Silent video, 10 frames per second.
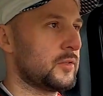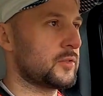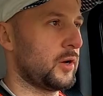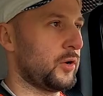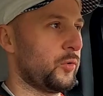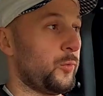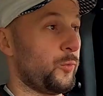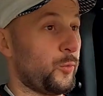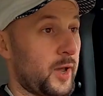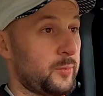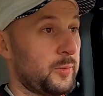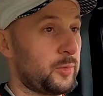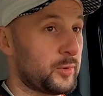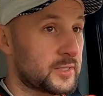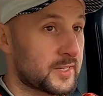So why
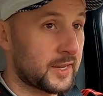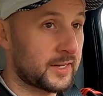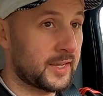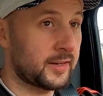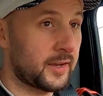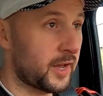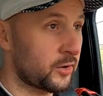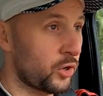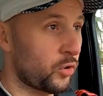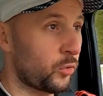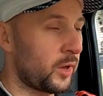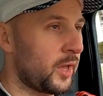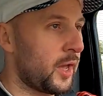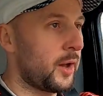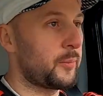people were saying that, I don't know.
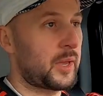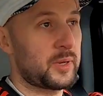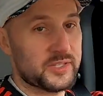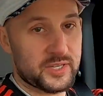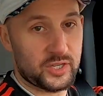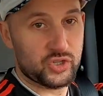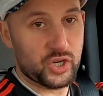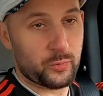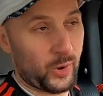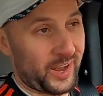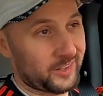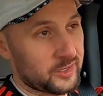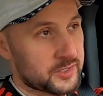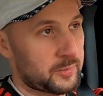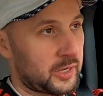Maybe it's in the Jeep
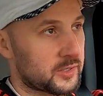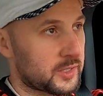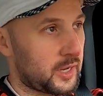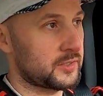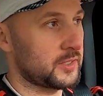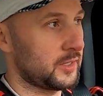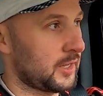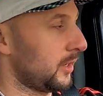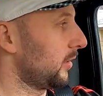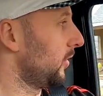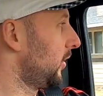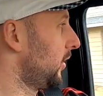Wranglers, because I've seen the